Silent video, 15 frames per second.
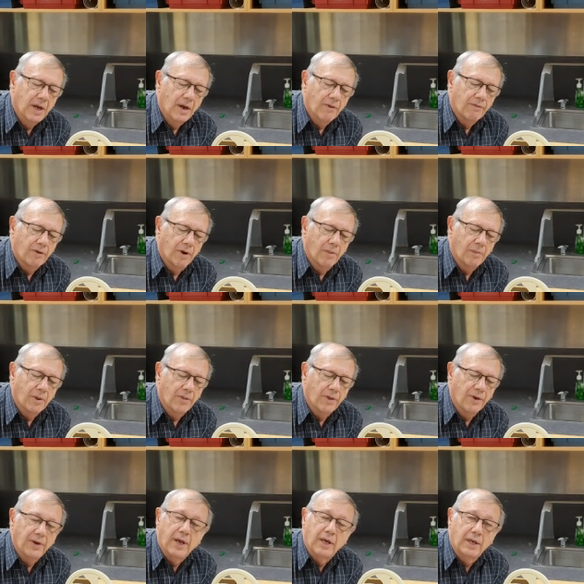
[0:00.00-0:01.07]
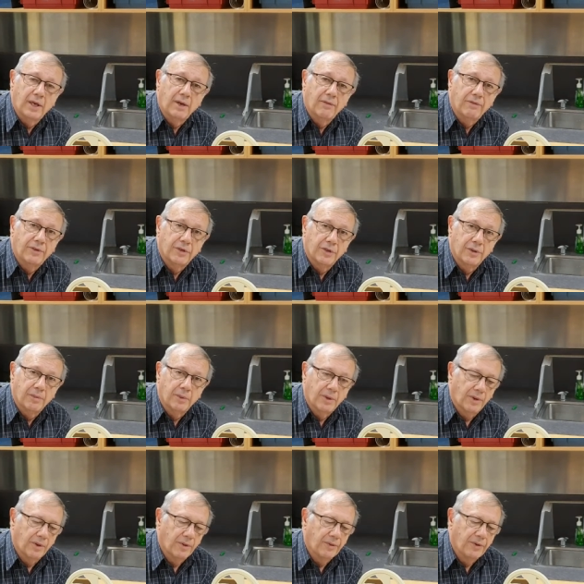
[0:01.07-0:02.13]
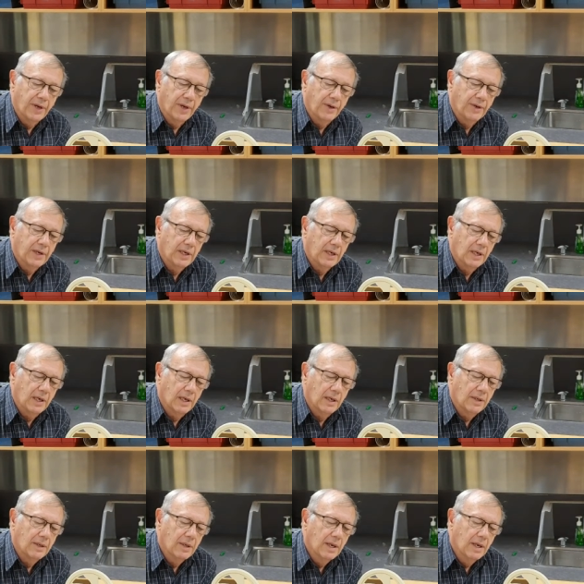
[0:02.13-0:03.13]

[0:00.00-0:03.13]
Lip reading: from the negative terminal down here